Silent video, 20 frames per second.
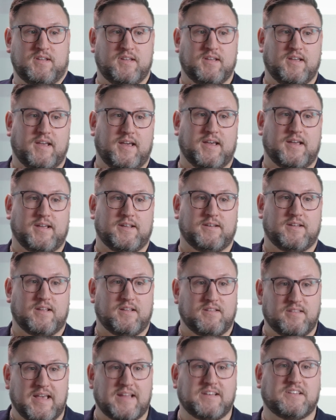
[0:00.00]
And
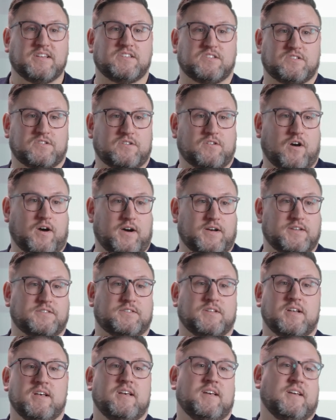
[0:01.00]
that does cause,
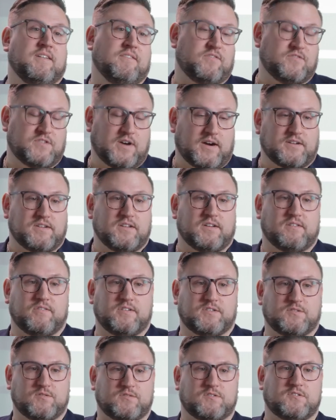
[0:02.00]
if you talk to
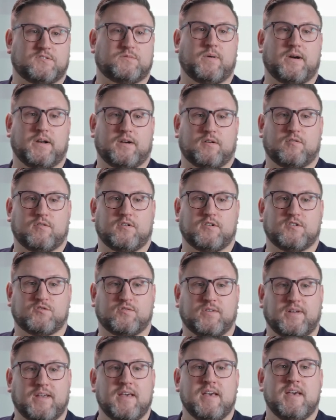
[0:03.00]
individuals with spinal cord
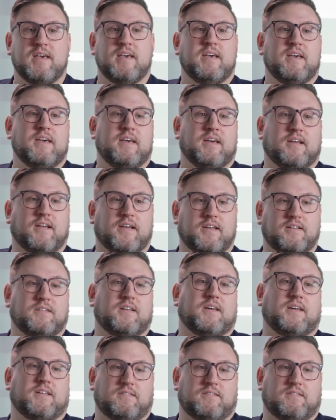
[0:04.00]
injury, it